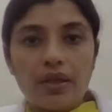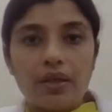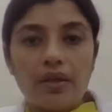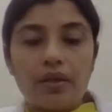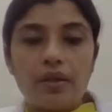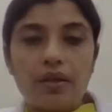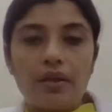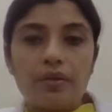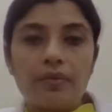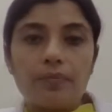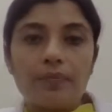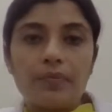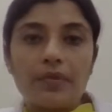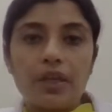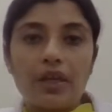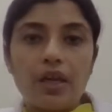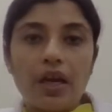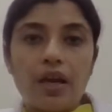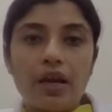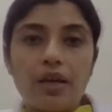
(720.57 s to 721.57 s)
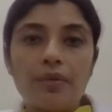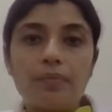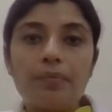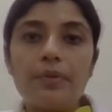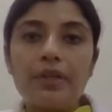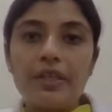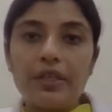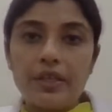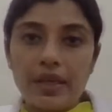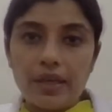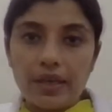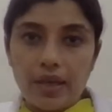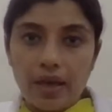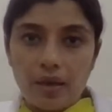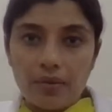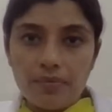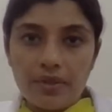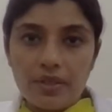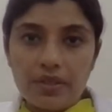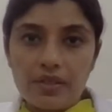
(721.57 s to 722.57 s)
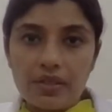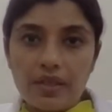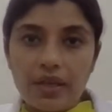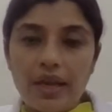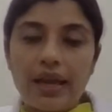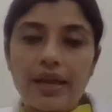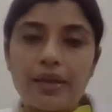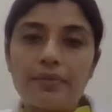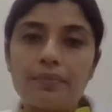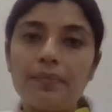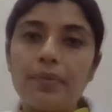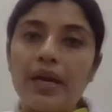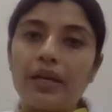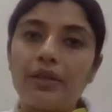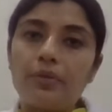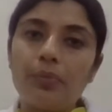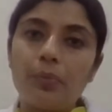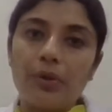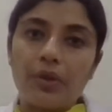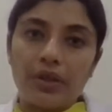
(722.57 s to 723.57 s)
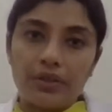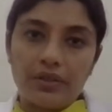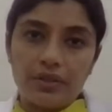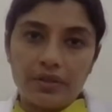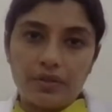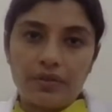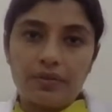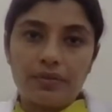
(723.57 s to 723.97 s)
are bleeding gums and bad breath.